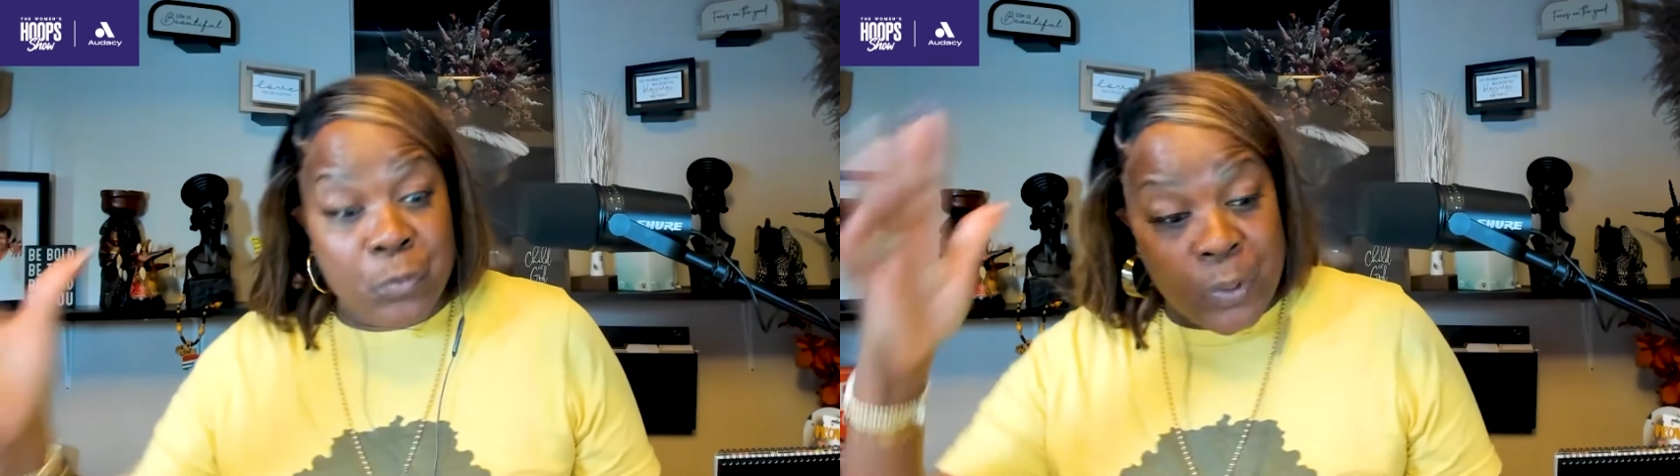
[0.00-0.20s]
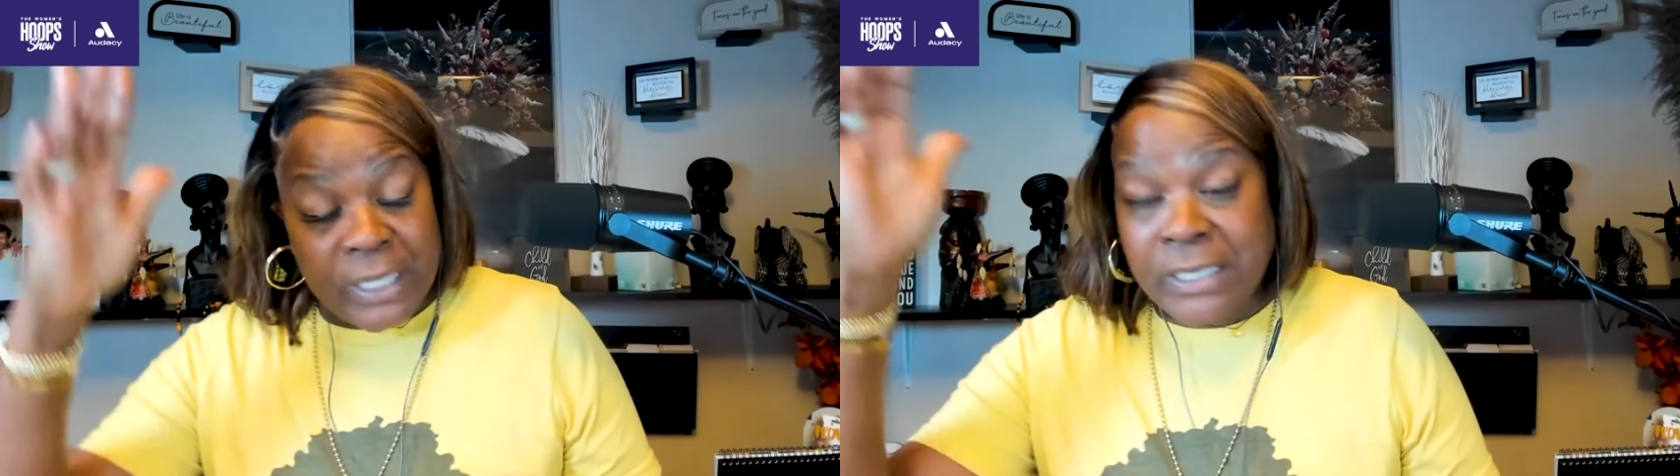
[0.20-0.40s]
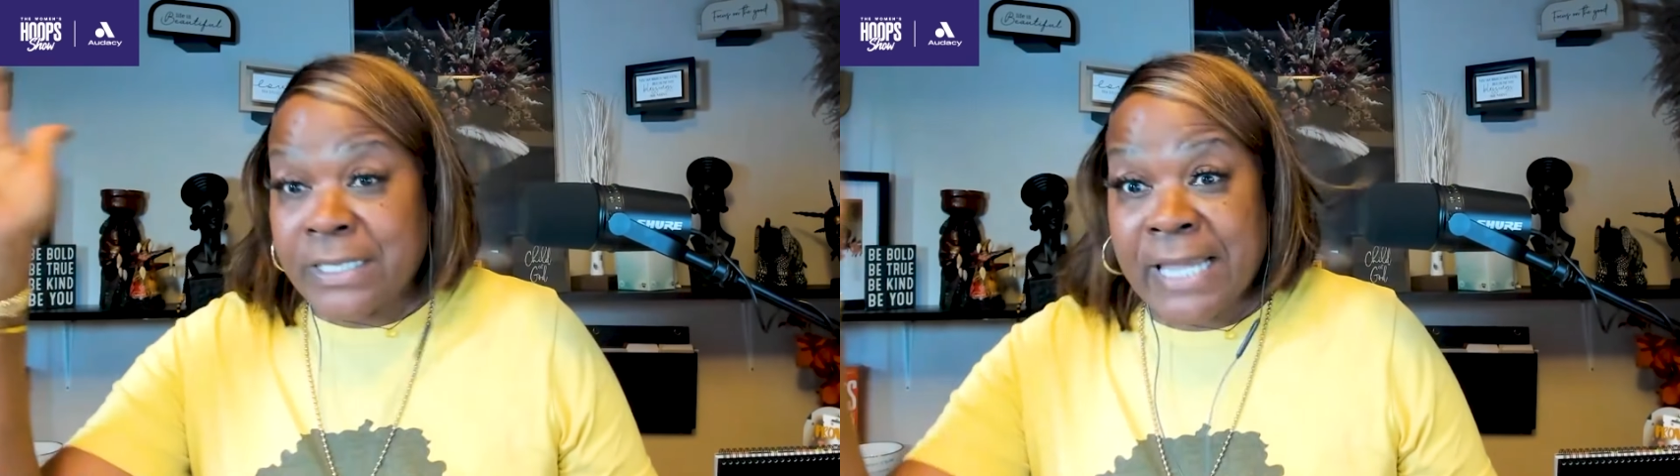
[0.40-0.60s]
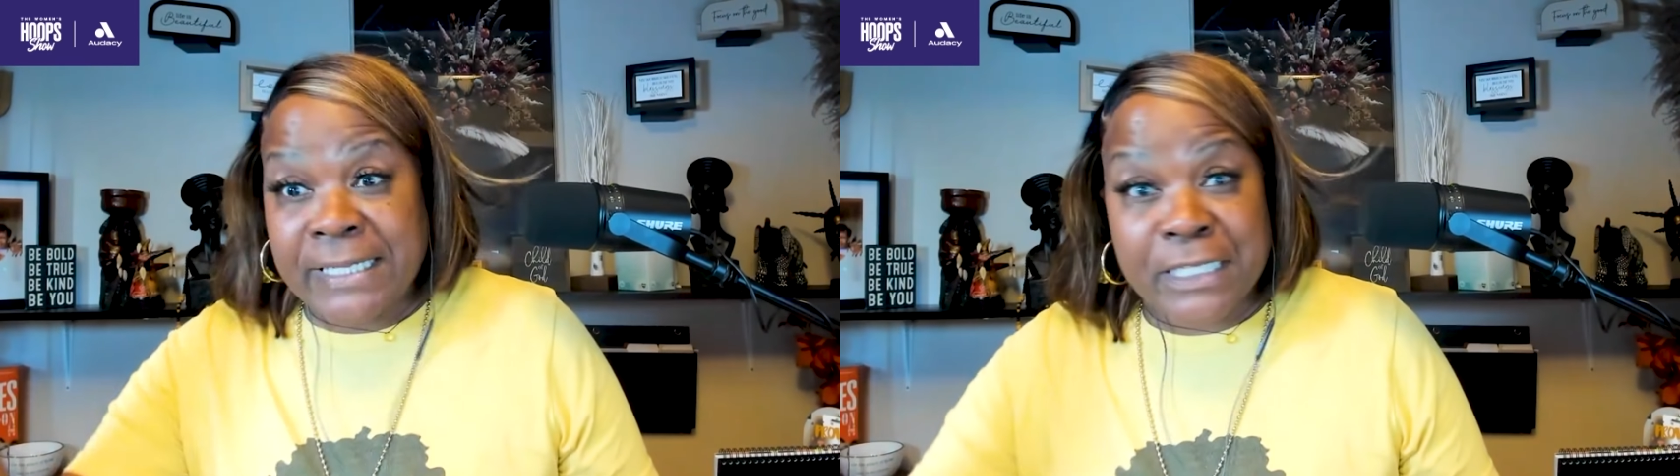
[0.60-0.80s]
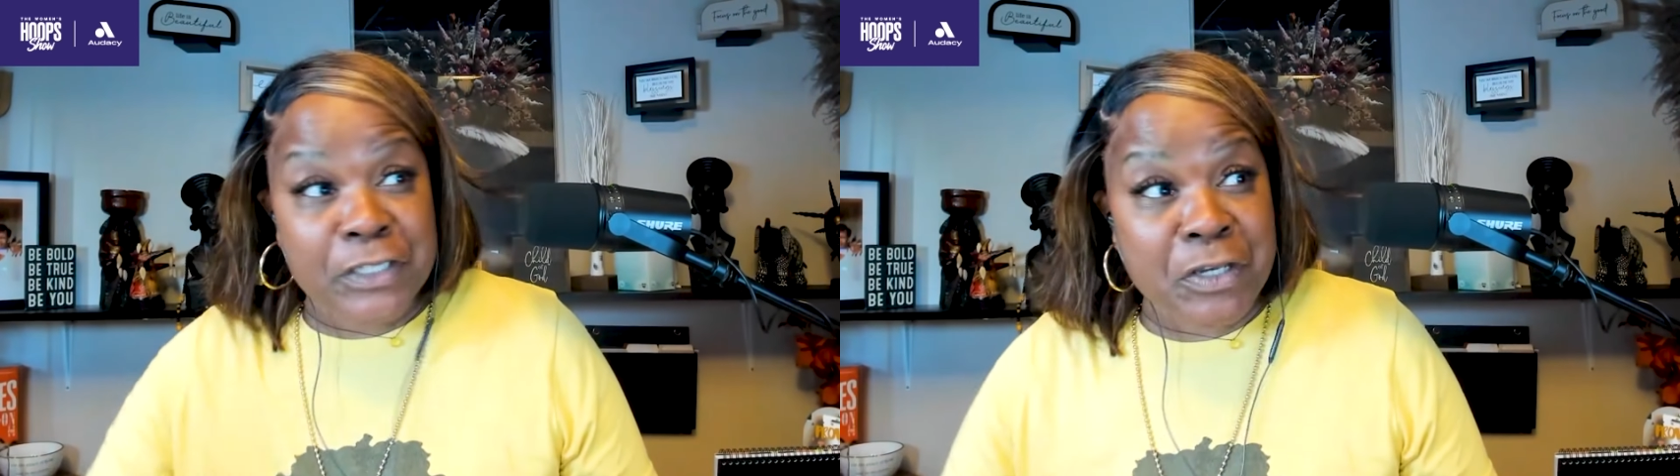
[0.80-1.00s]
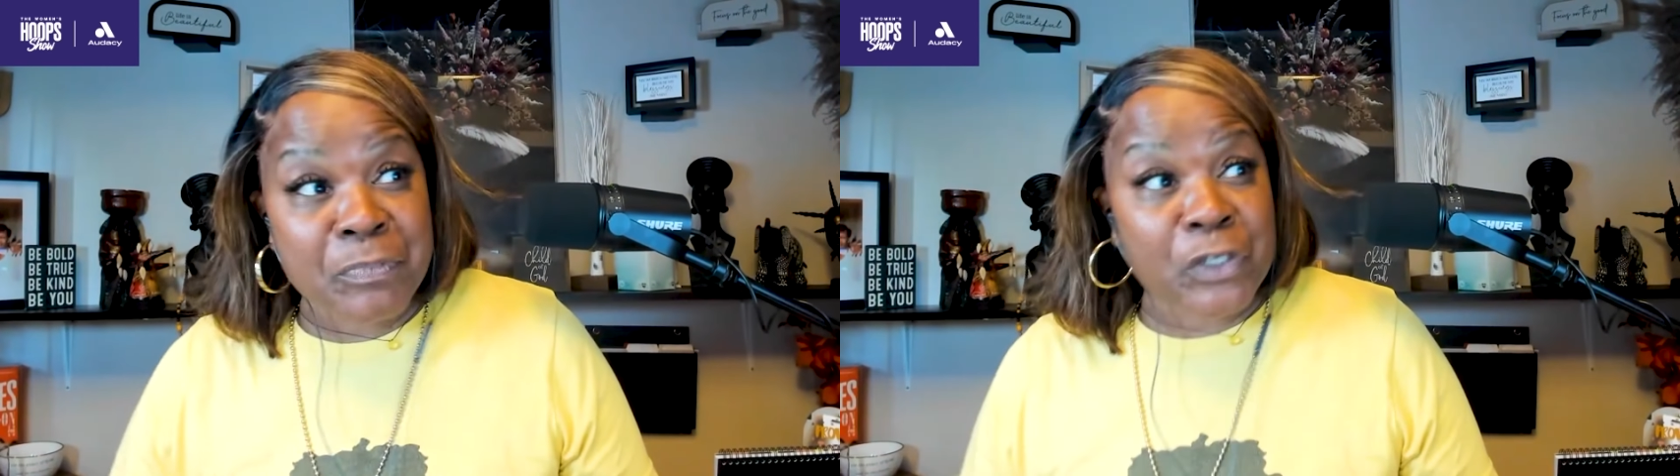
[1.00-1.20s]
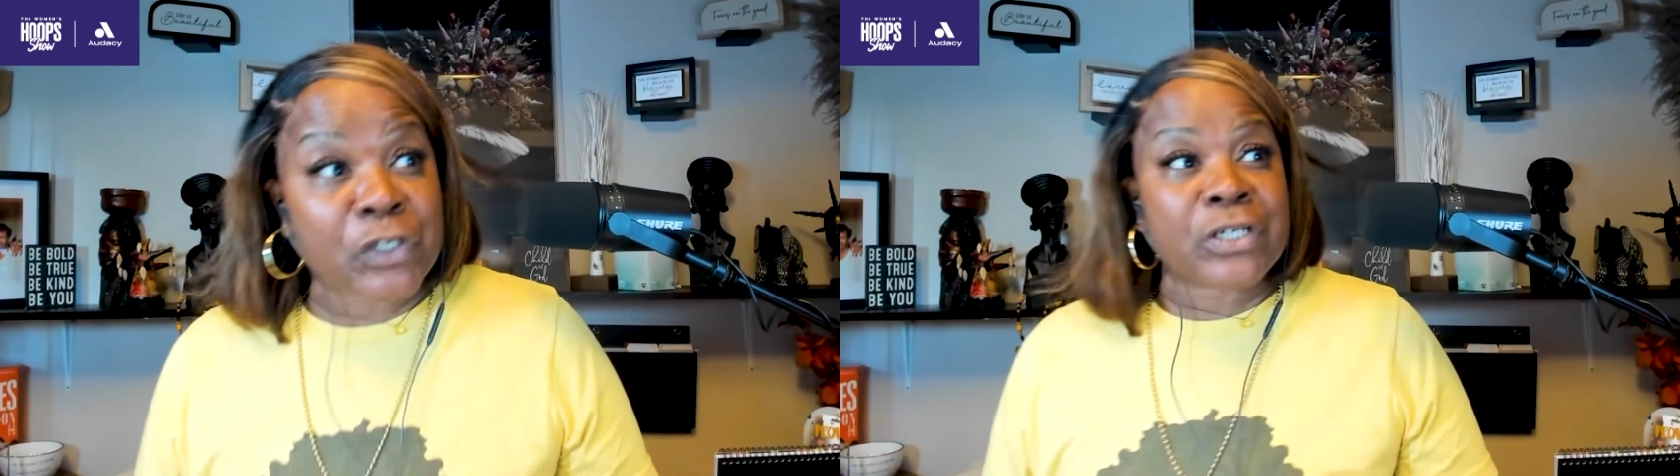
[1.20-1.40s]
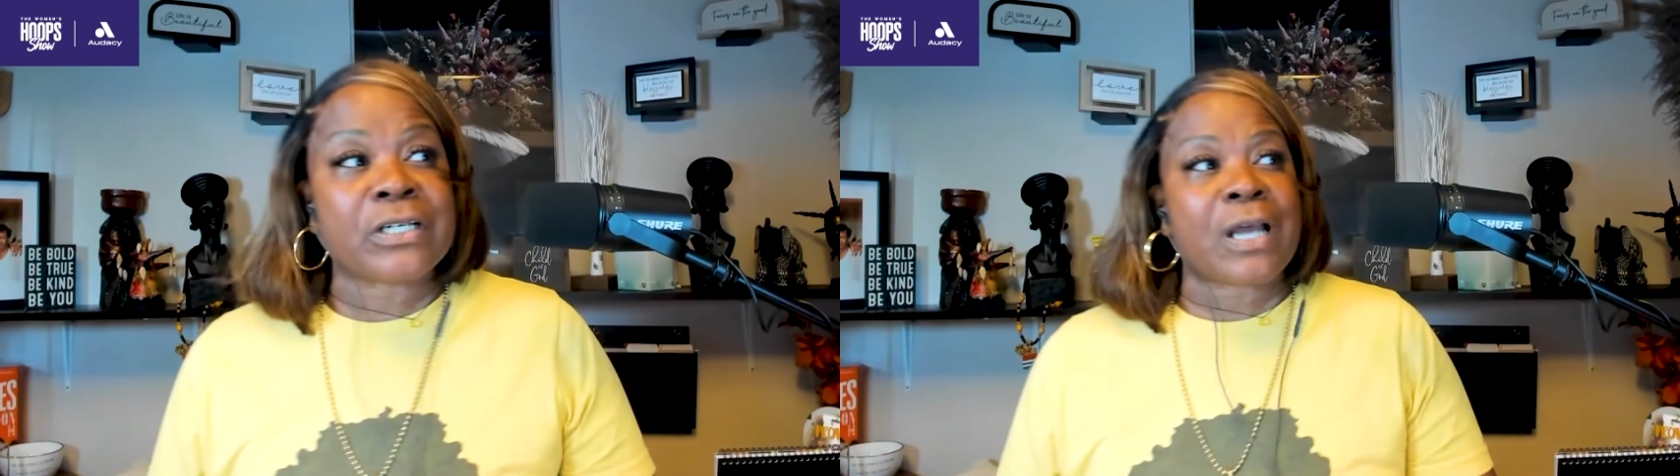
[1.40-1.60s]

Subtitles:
when they did something good.